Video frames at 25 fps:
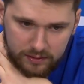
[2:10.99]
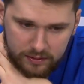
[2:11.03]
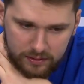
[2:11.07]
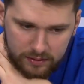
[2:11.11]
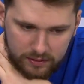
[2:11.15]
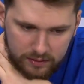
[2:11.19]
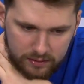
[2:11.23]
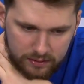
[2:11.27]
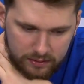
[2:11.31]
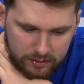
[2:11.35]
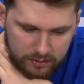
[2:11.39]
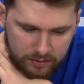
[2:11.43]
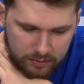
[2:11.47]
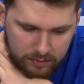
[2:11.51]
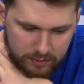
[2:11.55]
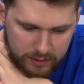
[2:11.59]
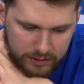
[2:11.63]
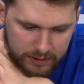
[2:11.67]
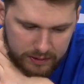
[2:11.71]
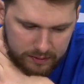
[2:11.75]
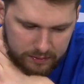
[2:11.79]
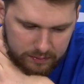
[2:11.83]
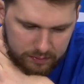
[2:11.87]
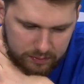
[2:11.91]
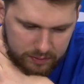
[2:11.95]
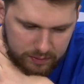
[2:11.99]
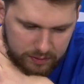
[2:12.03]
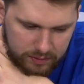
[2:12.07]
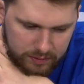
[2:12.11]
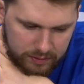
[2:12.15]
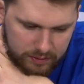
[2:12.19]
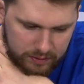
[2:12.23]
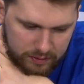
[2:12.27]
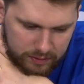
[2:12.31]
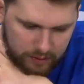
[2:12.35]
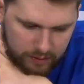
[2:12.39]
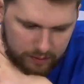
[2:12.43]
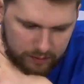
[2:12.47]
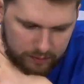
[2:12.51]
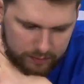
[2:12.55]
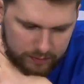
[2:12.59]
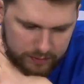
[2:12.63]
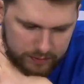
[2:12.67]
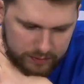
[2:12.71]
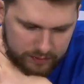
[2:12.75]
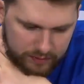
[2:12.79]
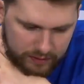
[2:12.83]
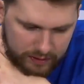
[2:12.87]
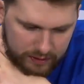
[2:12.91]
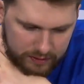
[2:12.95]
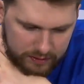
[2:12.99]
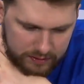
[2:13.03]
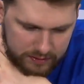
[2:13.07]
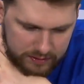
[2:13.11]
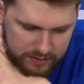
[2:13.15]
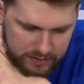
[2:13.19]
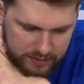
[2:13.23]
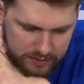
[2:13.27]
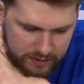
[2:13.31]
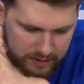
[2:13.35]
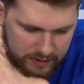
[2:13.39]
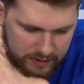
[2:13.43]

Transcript: Uh, you know, we get to the conference finals.